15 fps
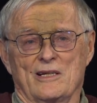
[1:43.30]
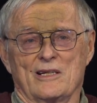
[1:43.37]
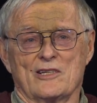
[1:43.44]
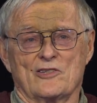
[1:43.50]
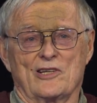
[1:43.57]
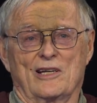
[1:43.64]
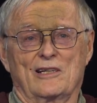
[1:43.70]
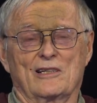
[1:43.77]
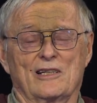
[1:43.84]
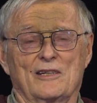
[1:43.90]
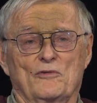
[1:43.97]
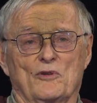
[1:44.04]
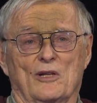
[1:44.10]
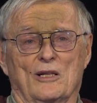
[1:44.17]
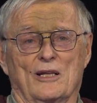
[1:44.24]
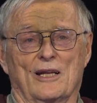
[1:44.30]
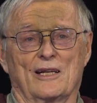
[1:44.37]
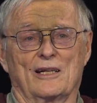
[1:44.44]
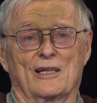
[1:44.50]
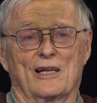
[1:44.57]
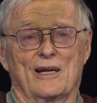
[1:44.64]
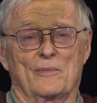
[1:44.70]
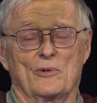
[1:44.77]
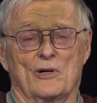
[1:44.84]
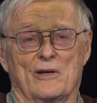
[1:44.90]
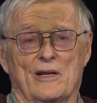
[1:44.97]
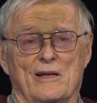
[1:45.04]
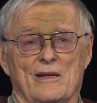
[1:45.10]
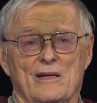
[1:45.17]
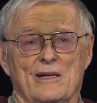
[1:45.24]
Secondly, for the Ledding Library,
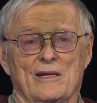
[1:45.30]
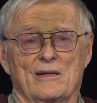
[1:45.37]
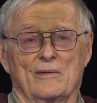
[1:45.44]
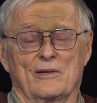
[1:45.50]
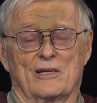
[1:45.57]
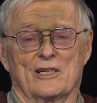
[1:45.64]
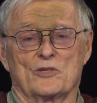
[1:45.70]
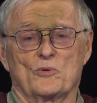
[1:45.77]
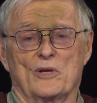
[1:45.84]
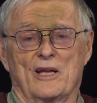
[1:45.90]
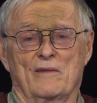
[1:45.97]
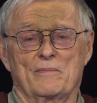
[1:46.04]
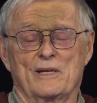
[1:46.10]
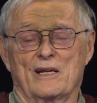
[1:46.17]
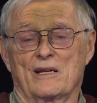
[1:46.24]
because we have been a